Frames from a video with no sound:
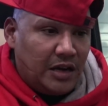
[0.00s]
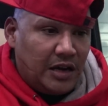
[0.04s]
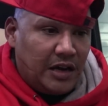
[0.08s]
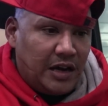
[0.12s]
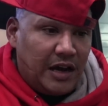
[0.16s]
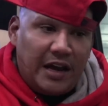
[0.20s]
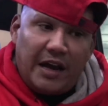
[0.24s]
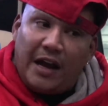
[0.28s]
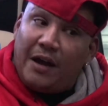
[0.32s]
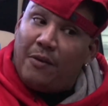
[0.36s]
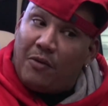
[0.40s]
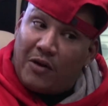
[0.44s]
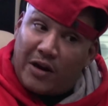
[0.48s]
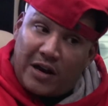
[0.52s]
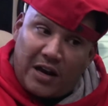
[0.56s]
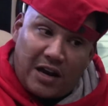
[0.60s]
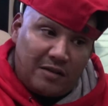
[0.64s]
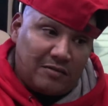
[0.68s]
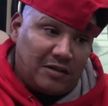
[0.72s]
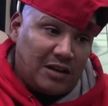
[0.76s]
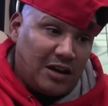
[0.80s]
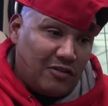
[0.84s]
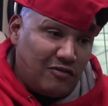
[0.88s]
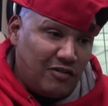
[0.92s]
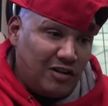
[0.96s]
And we
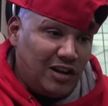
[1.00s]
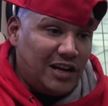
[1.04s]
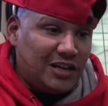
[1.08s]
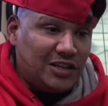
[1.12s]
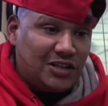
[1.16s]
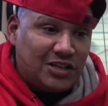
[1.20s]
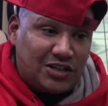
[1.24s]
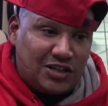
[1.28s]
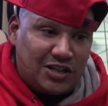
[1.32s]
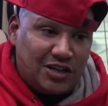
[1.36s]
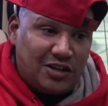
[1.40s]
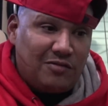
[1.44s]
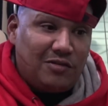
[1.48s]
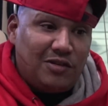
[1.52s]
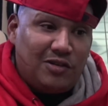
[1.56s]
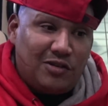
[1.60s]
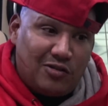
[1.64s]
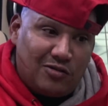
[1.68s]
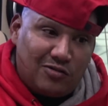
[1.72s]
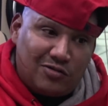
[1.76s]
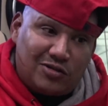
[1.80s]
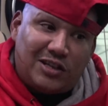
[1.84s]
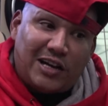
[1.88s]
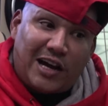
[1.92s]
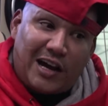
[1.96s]
kept our relationship, you
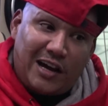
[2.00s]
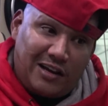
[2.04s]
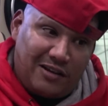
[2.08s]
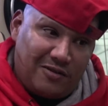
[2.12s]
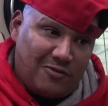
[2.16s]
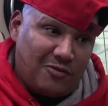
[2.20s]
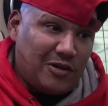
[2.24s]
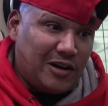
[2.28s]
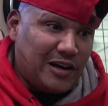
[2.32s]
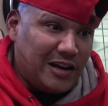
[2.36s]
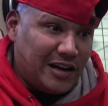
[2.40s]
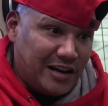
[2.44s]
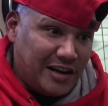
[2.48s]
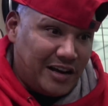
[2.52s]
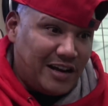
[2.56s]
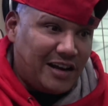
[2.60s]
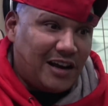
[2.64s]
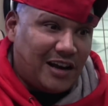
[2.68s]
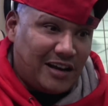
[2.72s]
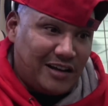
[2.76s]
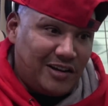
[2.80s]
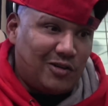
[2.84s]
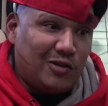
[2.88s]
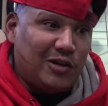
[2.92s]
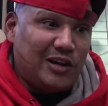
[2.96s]
know, tight where,
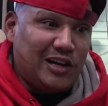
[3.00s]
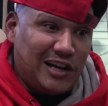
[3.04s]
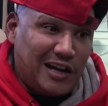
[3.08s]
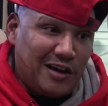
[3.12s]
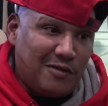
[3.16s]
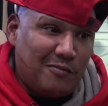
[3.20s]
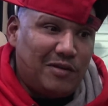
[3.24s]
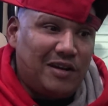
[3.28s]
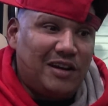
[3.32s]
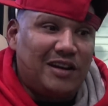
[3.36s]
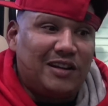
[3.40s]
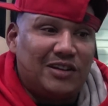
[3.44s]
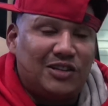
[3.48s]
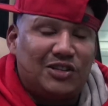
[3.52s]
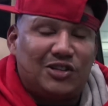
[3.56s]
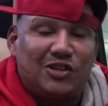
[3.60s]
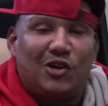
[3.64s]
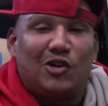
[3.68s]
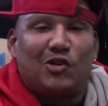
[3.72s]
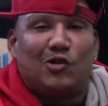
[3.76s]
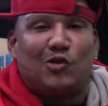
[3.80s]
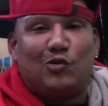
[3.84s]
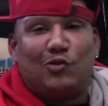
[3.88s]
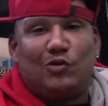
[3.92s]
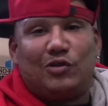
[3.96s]
you know, he let me in his
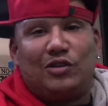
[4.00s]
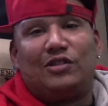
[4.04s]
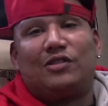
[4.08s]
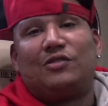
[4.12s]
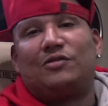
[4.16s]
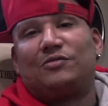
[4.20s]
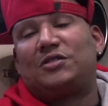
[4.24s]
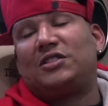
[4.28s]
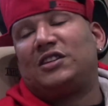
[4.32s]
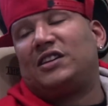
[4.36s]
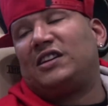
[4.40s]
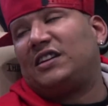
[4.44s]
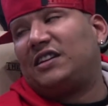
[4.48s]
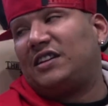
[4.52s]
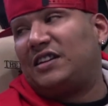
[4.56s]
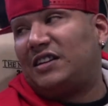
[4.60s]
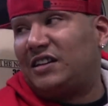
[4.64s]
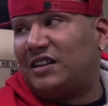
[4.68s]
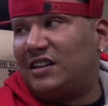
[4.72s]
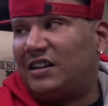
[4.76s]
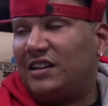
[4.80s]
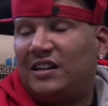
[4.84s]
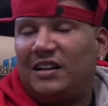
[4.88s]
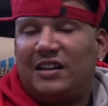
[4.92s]
circle, you know what I'm saying?